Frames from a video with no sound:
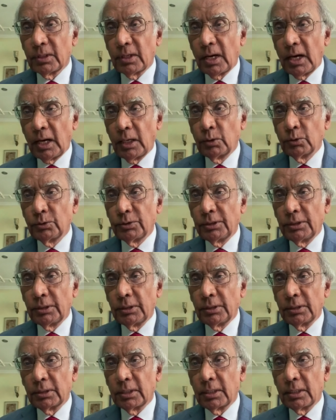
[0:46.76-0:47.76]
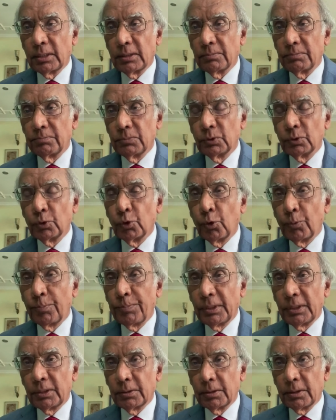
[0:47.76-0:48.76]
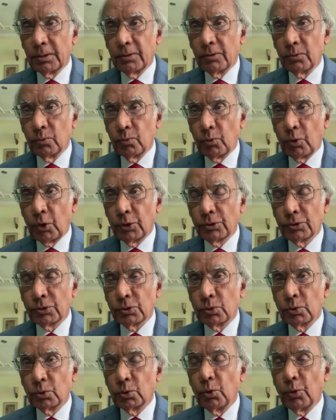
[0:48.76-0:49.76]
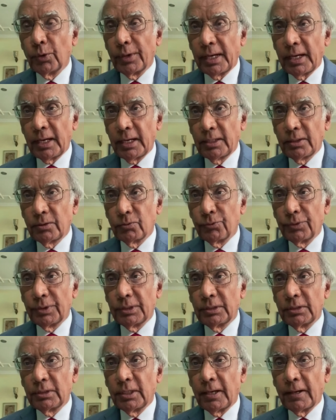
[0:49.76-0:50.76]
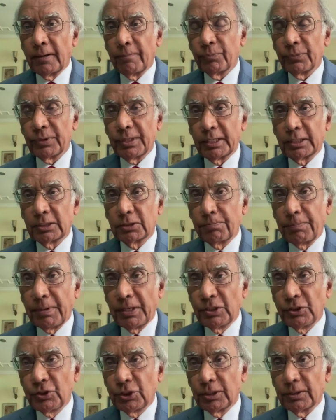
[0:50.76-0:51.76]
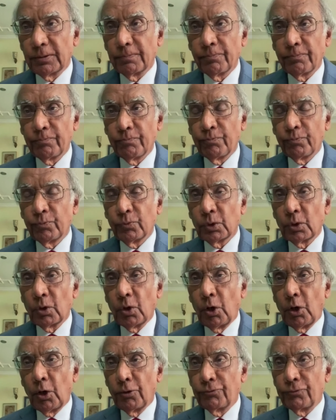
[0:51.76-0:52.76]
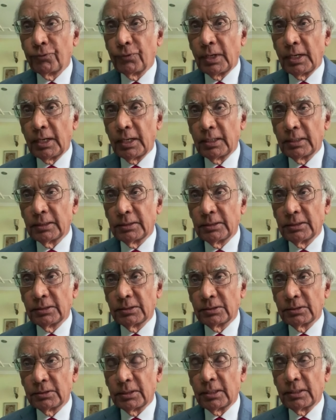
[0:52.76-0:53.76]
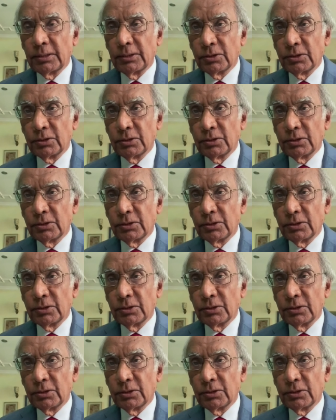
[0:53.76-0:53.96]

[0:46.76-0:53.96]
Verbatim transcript: how the grouping uh, wants to go ahead with the expansion of uh, this uh,